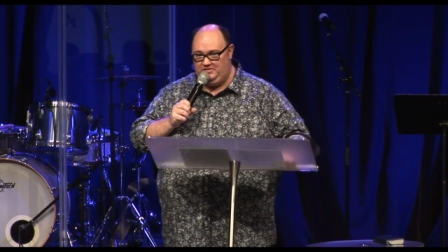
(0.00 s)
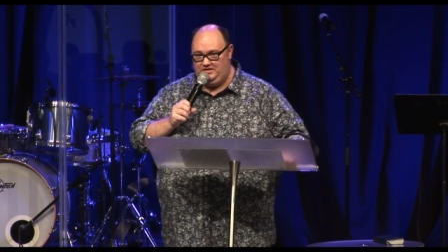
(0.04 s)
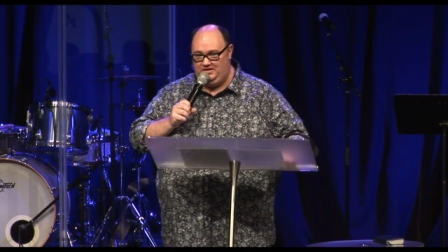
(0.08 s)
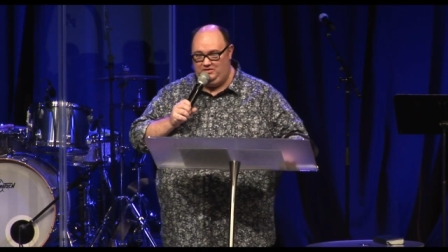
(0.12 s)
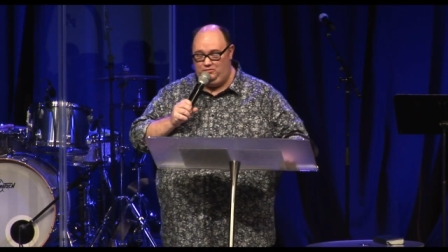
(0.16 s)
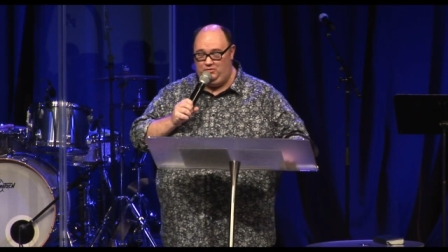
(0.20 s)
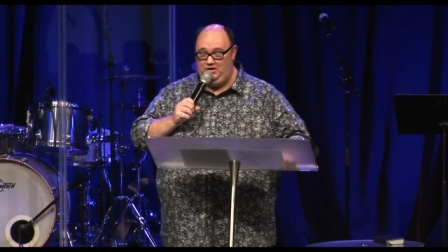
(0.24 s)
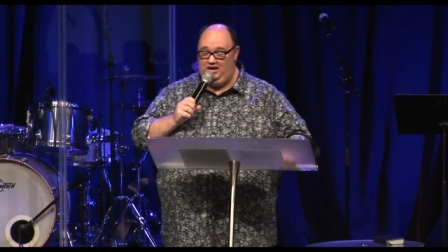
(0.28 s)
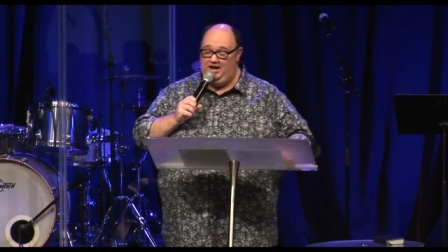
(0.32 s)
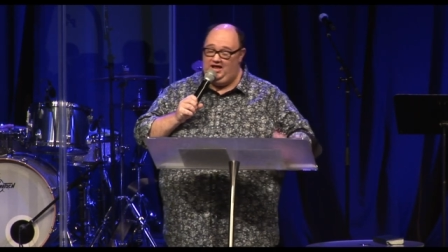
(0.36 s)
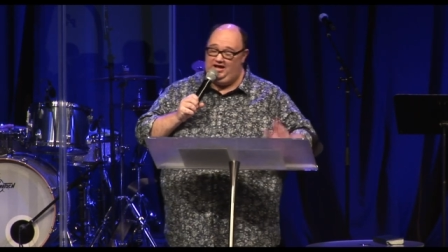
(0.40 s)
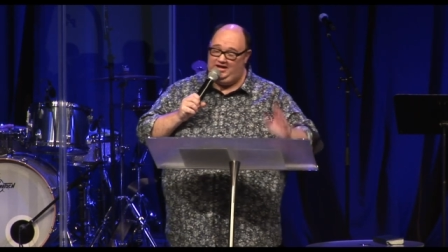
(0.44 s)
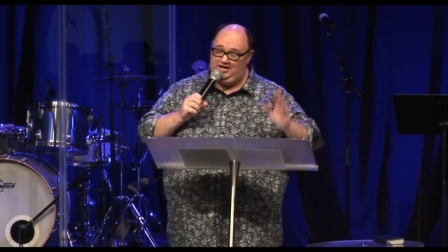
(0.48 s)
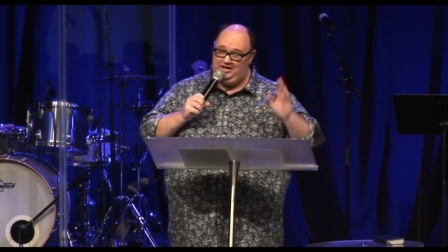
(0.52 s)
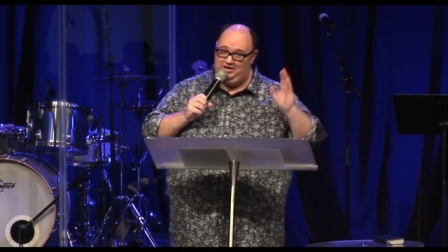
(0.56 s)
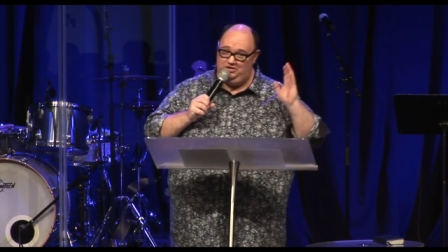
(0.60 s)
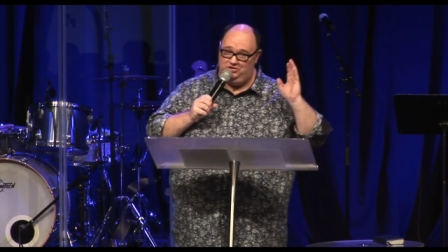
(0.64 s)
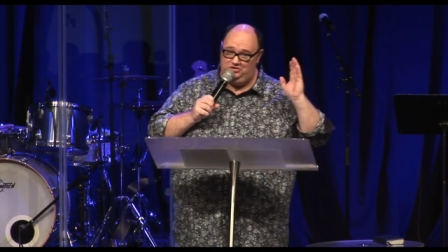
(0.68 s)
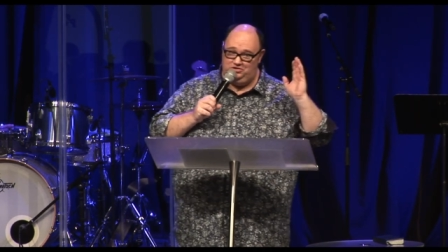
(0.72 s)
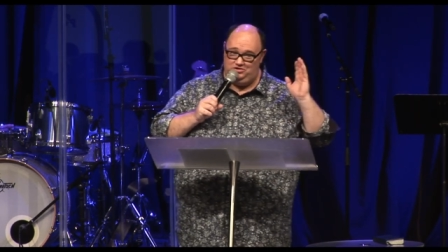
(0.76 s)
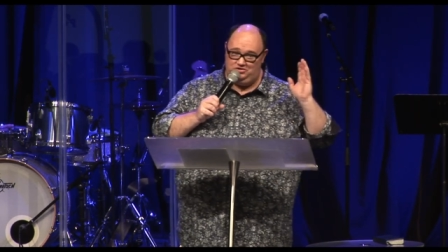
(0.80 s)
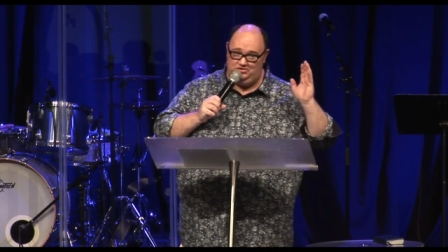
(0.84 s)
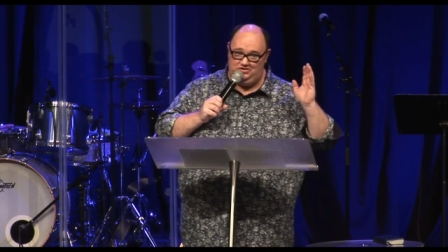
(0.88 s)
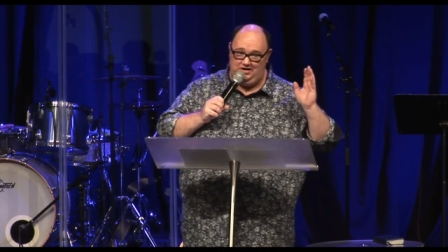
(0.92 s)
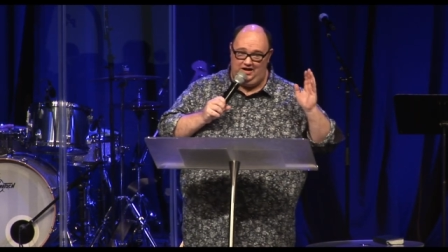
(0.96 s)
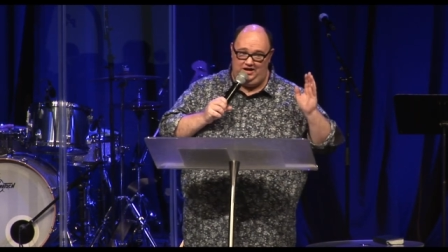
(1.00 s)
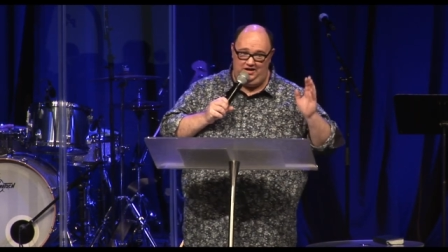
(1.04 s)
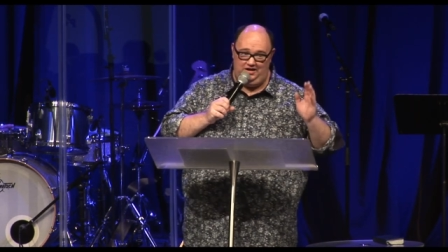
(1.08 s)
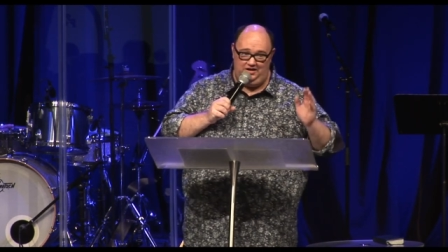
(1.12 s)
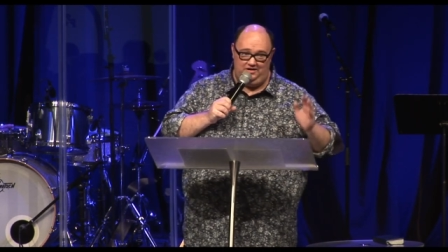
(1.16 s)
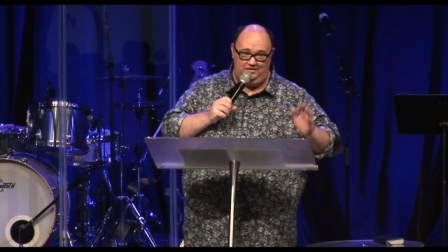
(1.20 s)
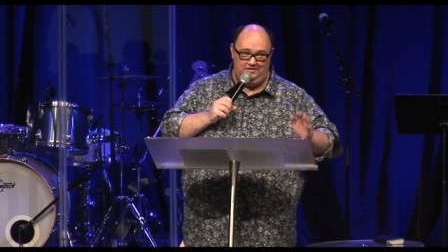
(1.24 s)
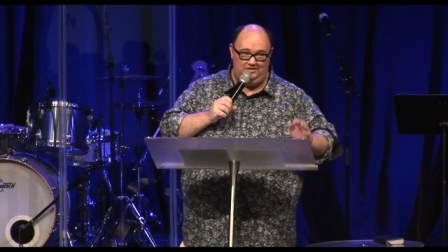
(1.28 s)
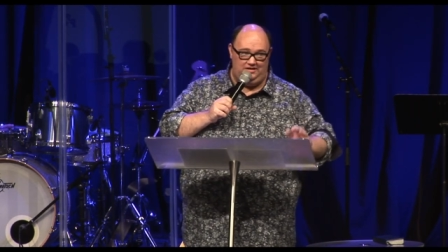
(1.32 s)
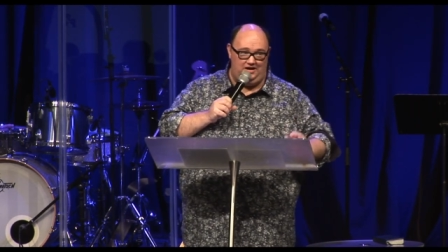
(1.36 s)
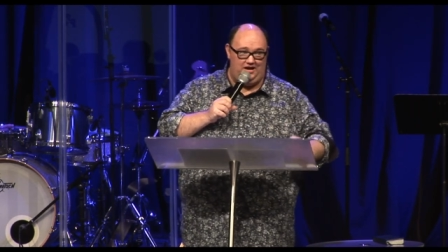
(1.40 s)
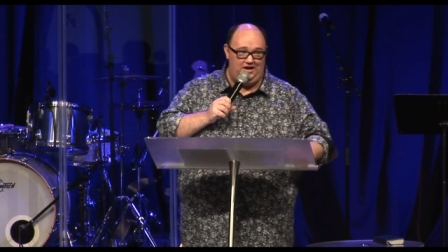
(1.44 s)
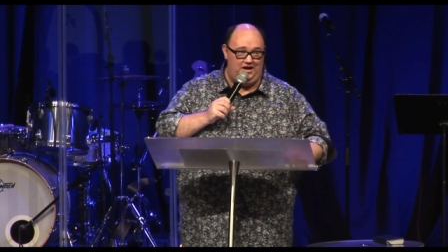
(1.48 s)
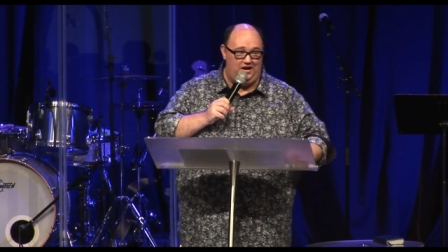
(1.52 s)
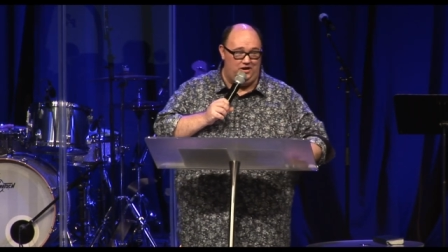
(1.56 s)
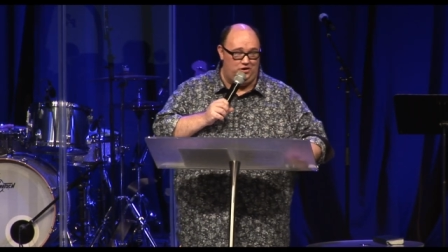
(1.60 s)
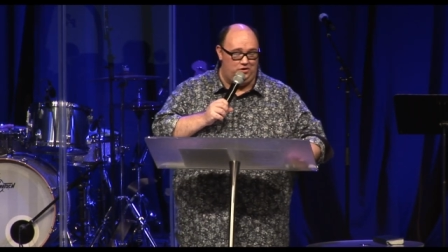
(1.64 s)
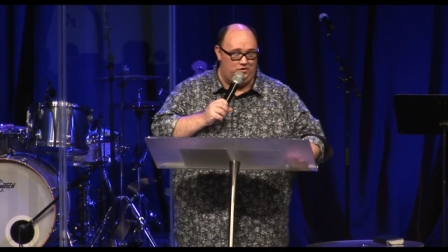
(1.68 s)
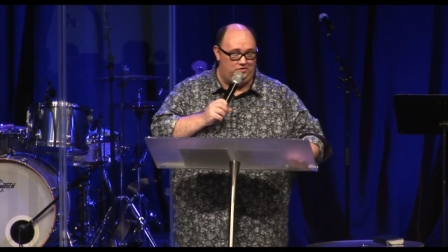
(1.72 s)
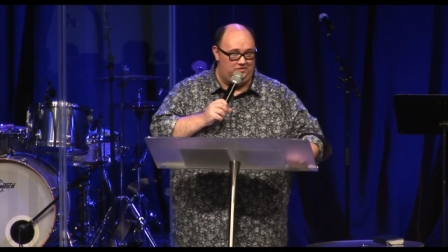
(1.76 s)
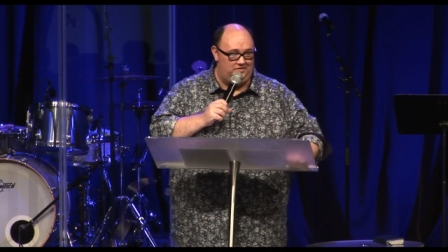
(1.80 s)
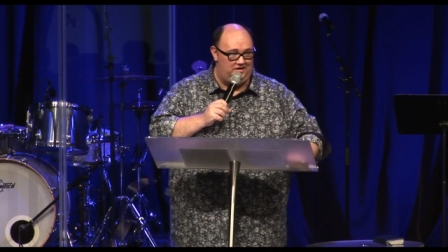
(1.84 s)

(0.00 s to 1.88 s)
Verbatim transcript: And we're lucky in Australia. They are,